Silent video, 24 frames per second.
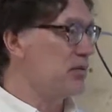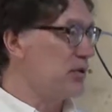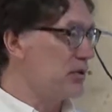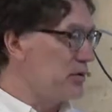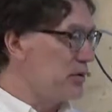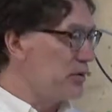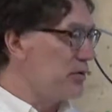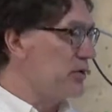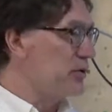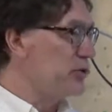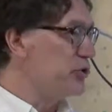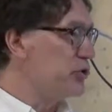
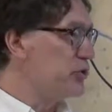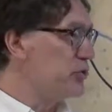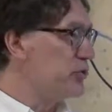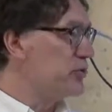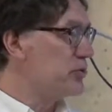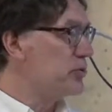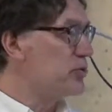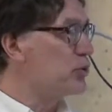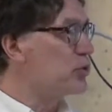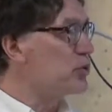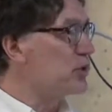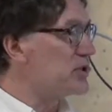the
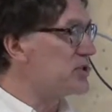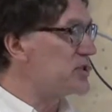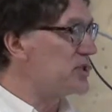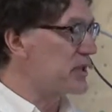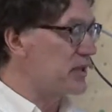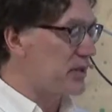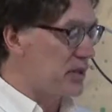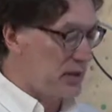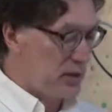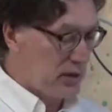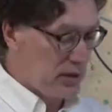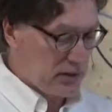
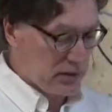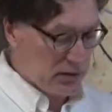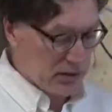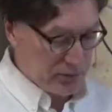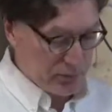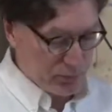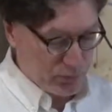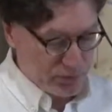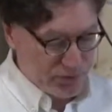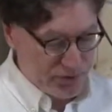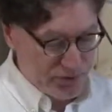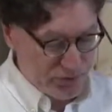dualistic thinking
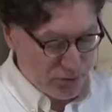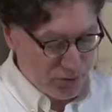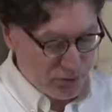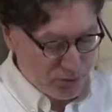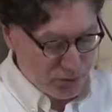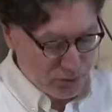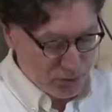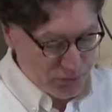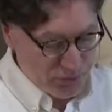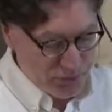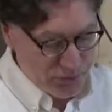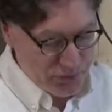that we're so
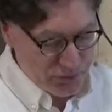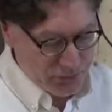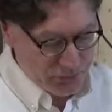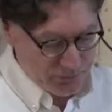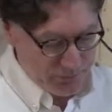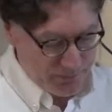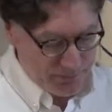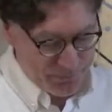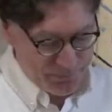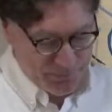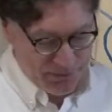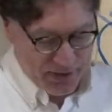prone
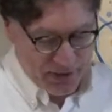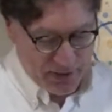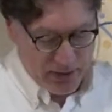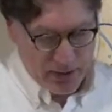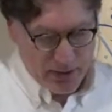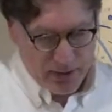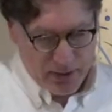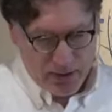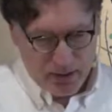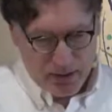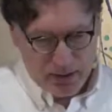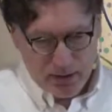
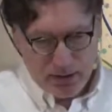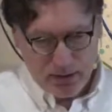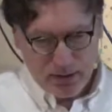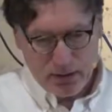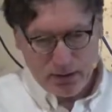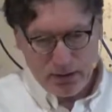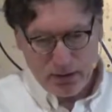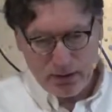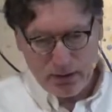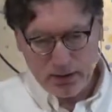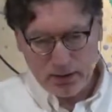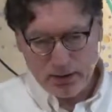
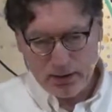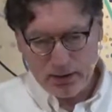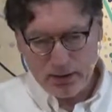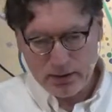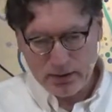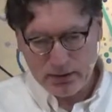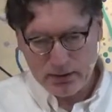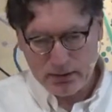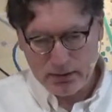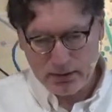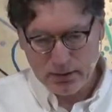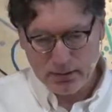to,
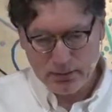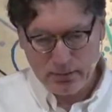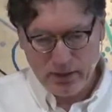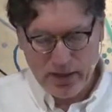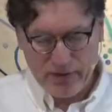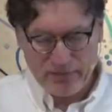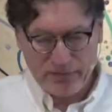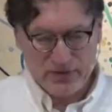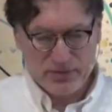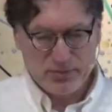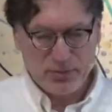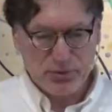and
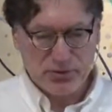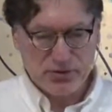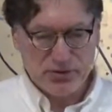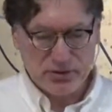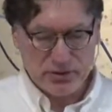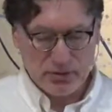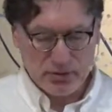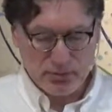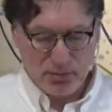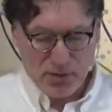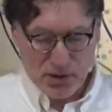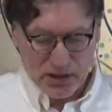have this
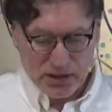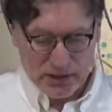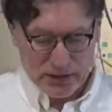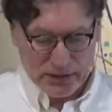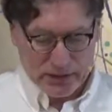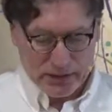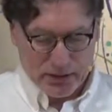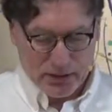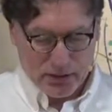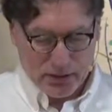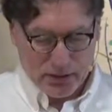person in mind.